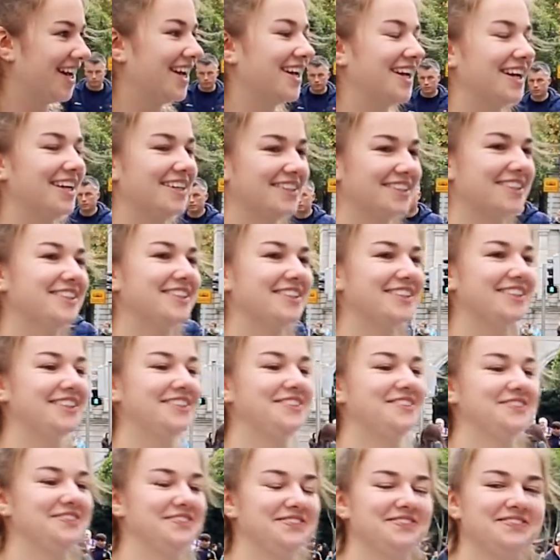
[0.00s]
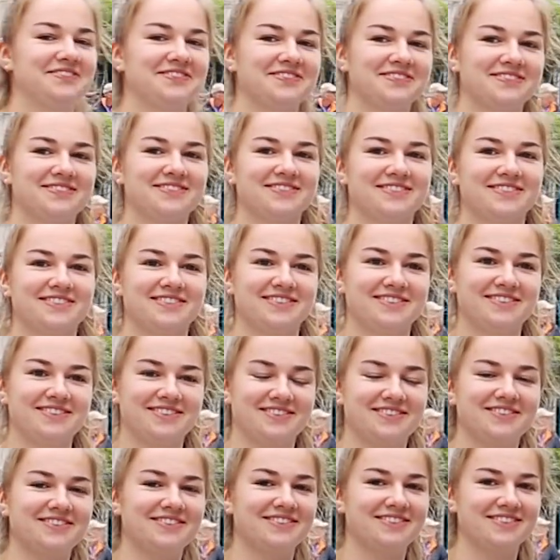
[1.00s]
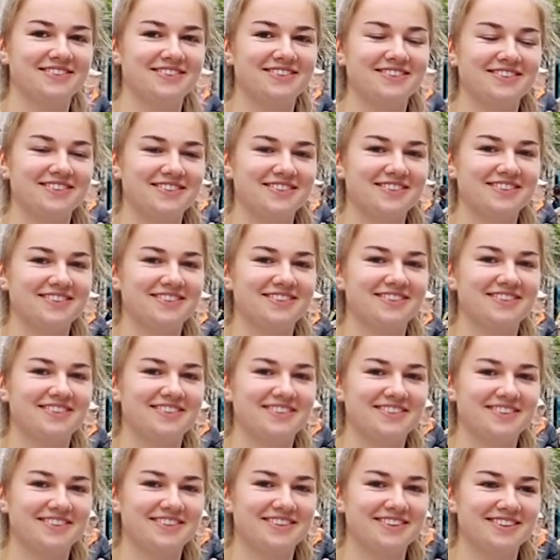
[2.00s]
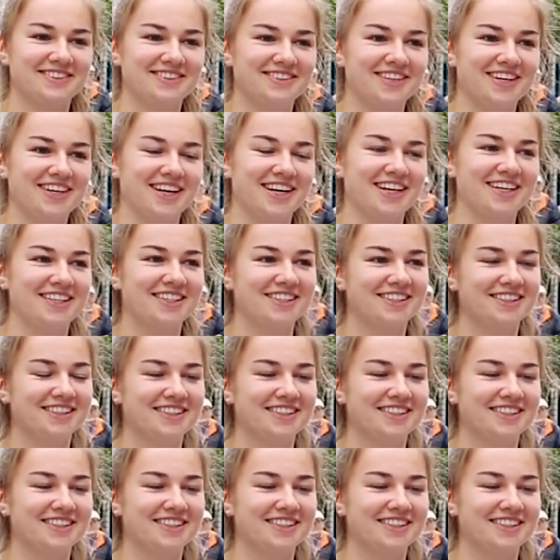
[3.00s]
The person shown says nothing.